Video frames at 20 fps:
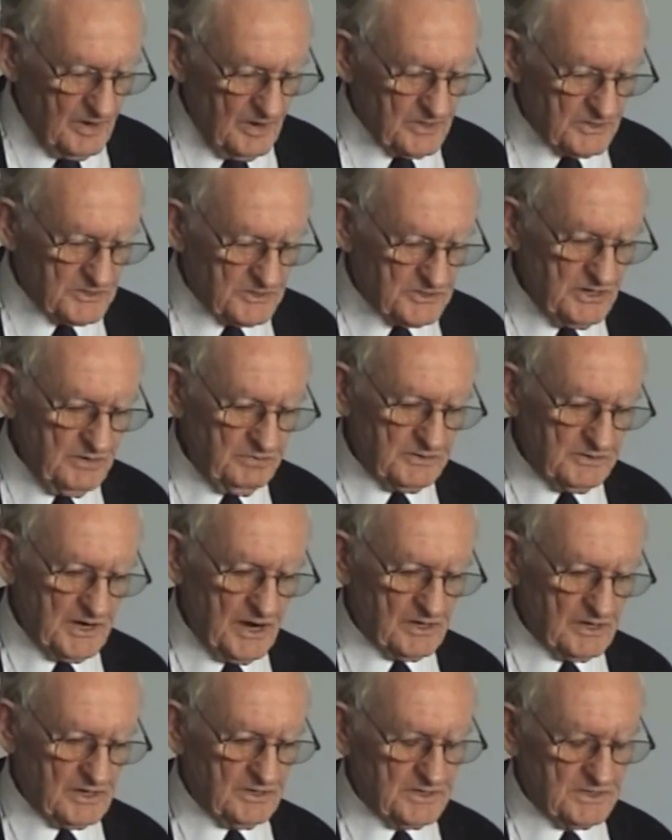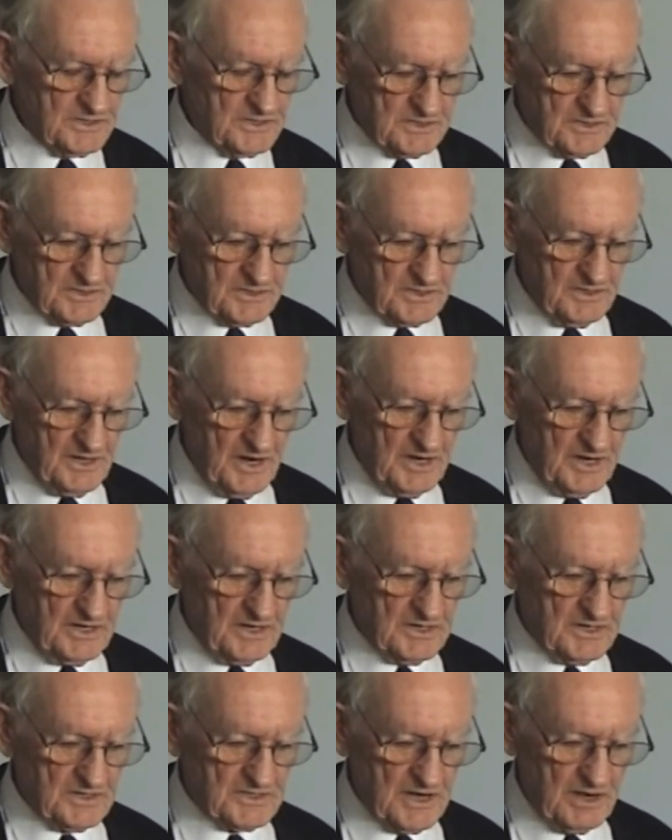The chief tunnellers,
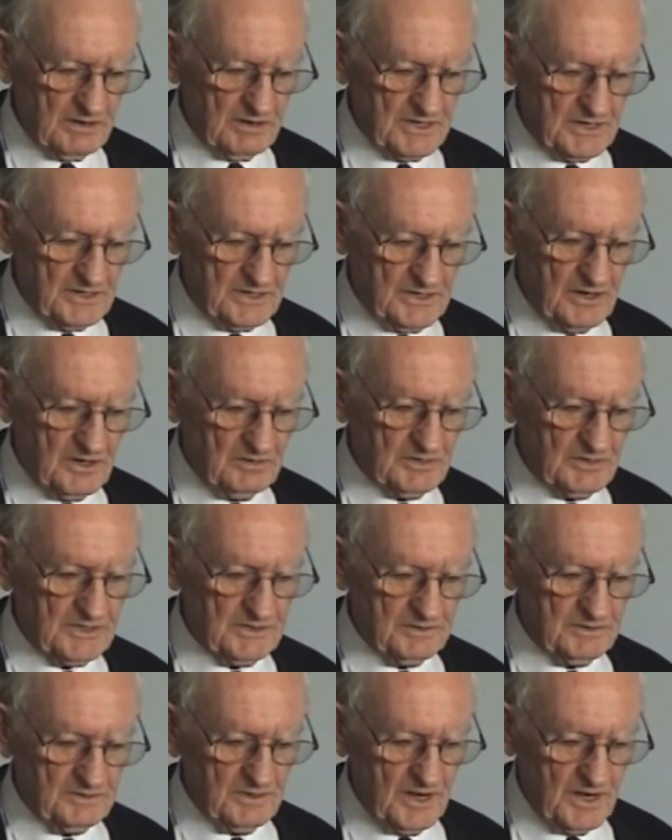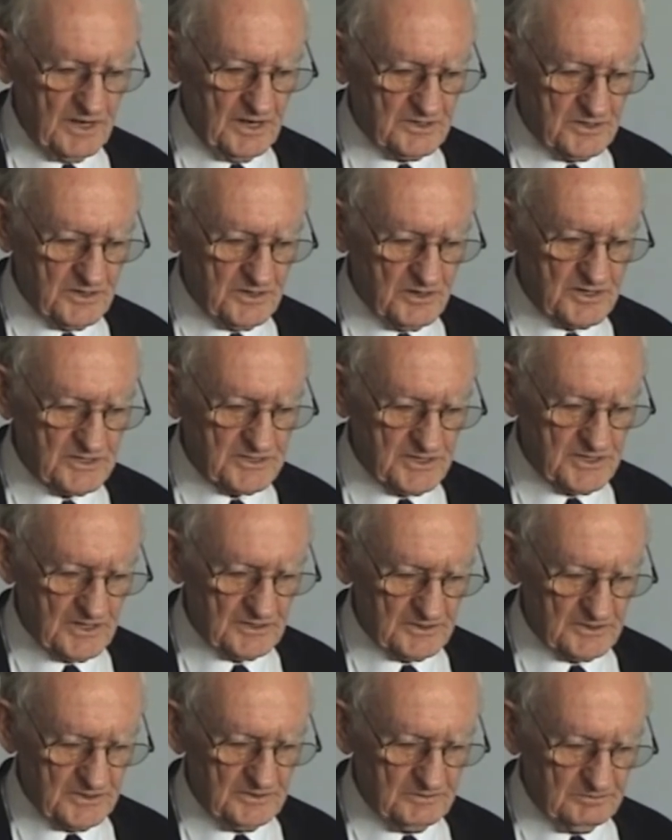Canadians Harry Calvert and Don
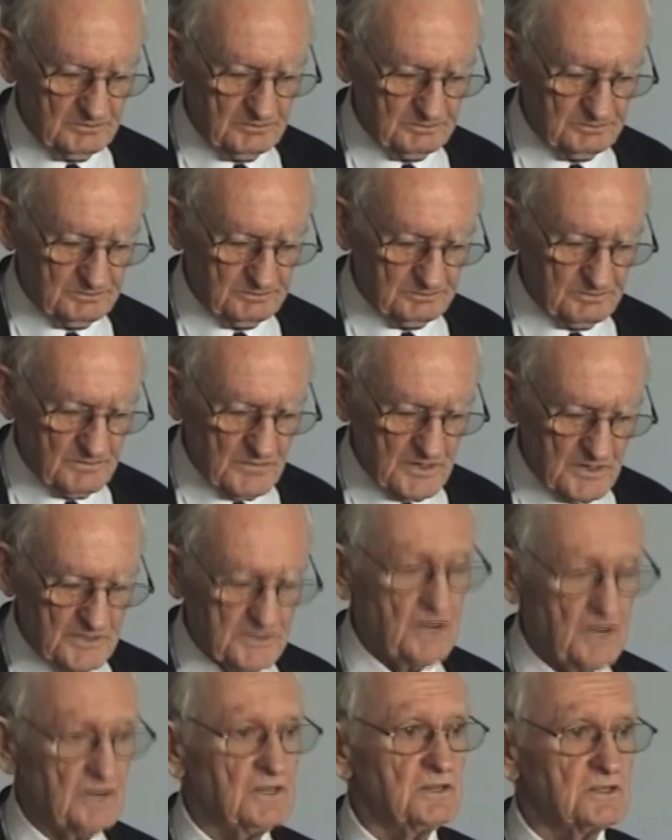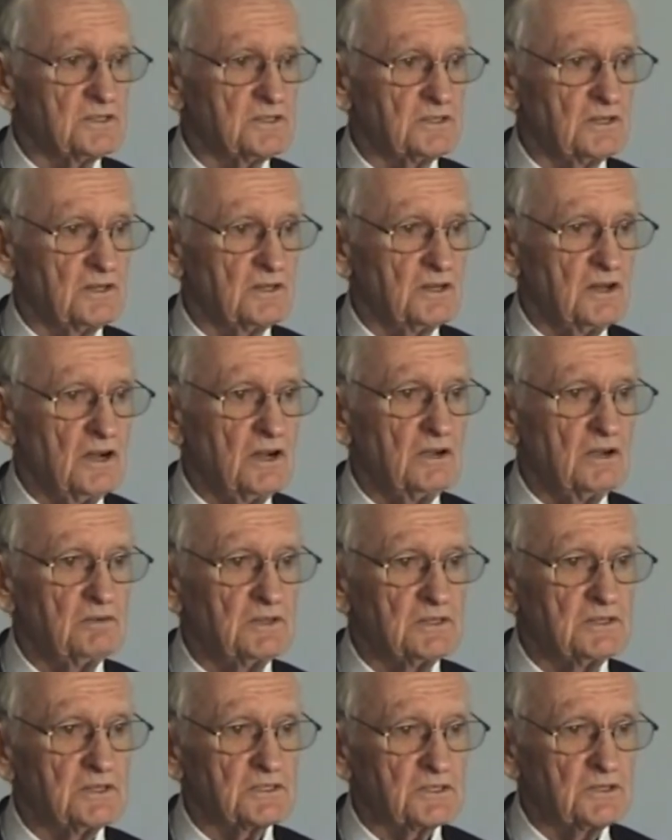Sugden, Suggy is still alive,
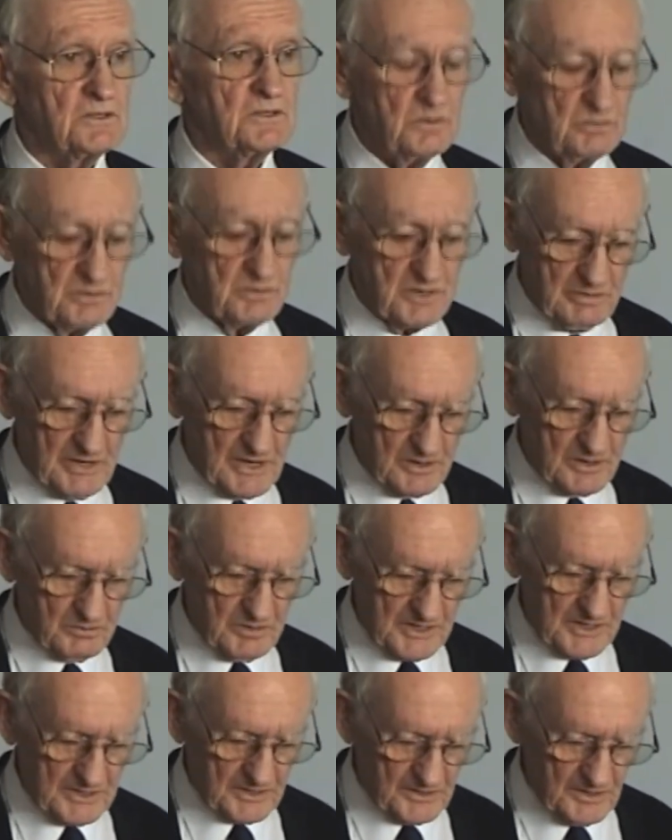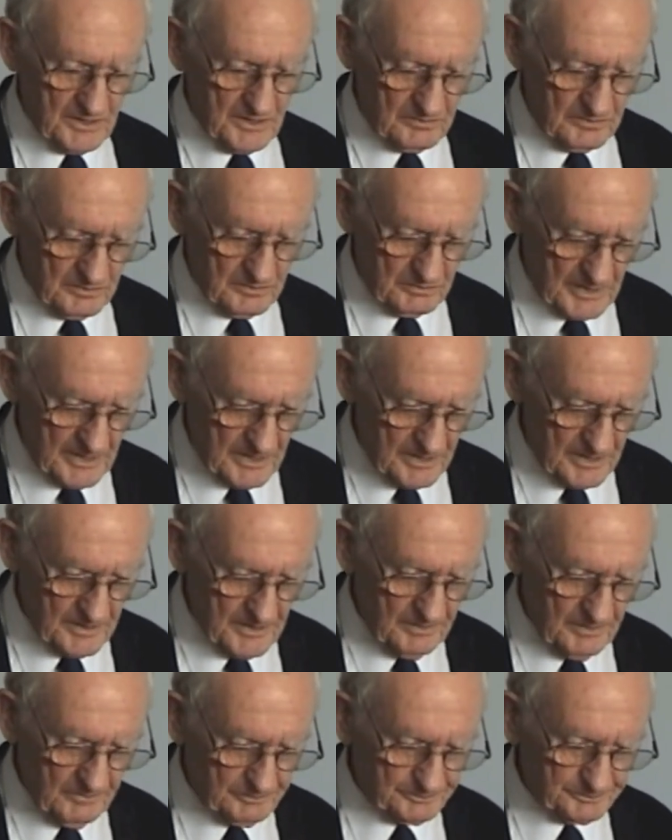he just called me about a week ago from
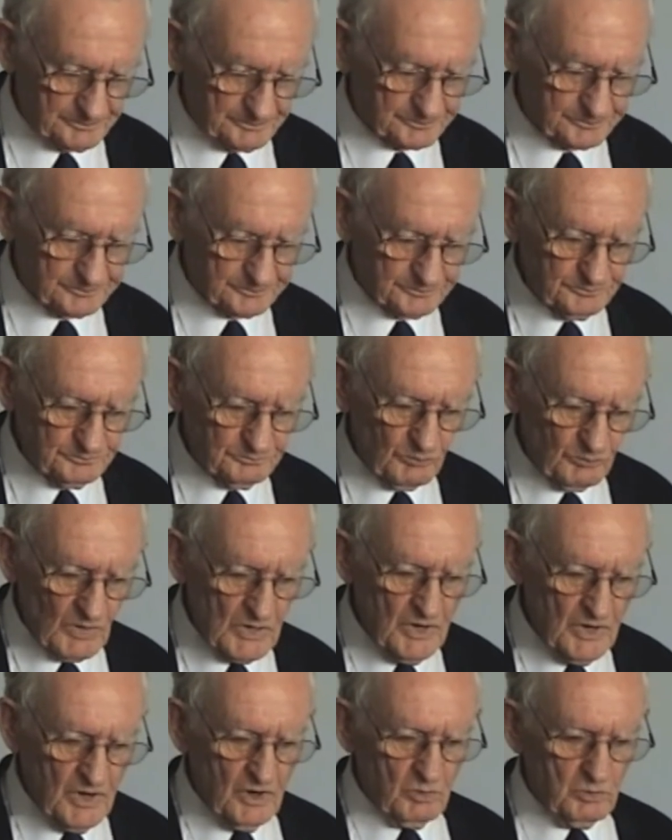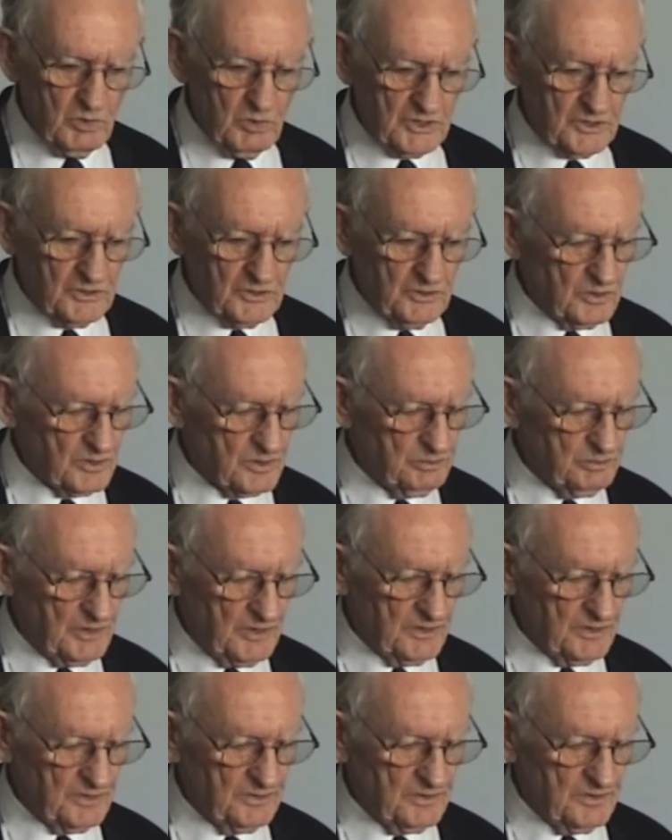Canada, were called
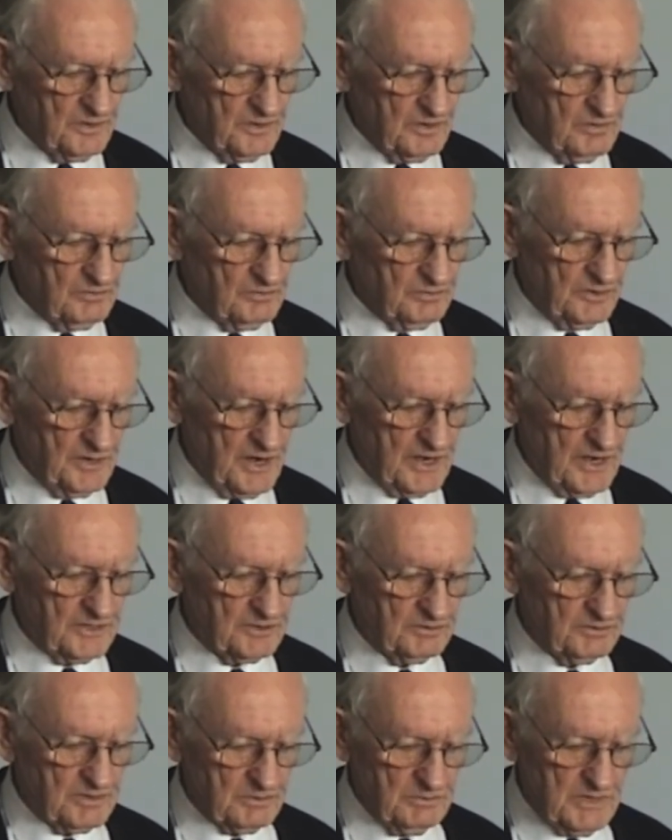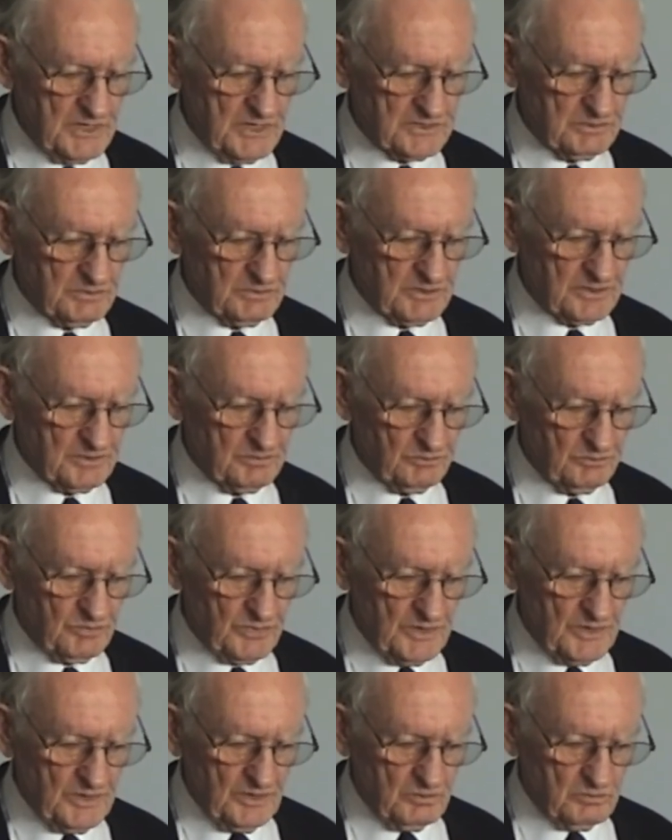upon for an accurate measurement.
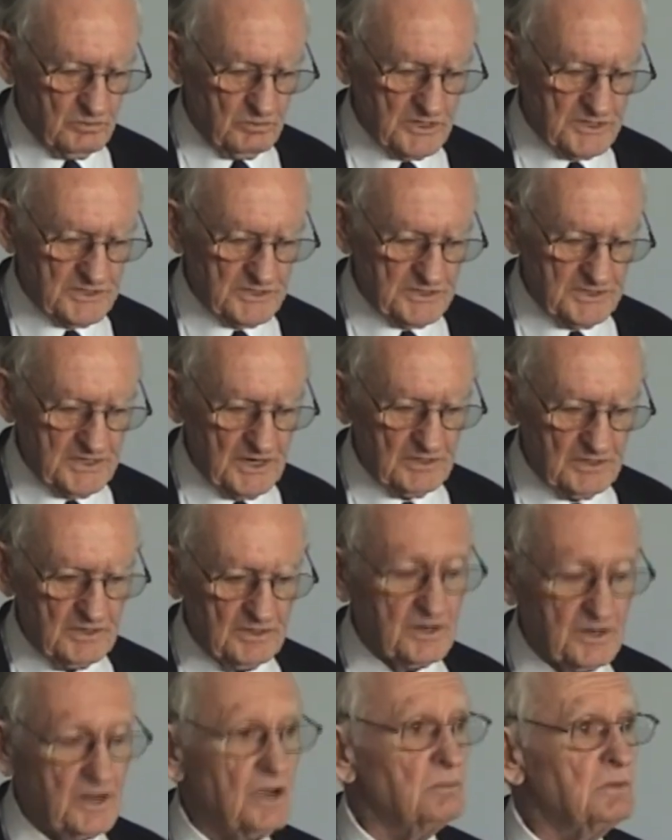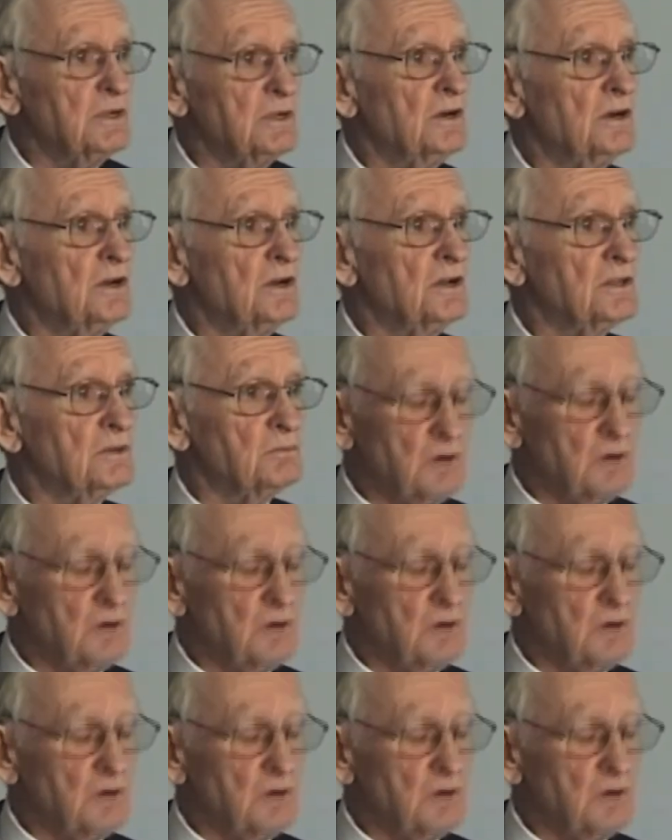Was the tunnel now behind the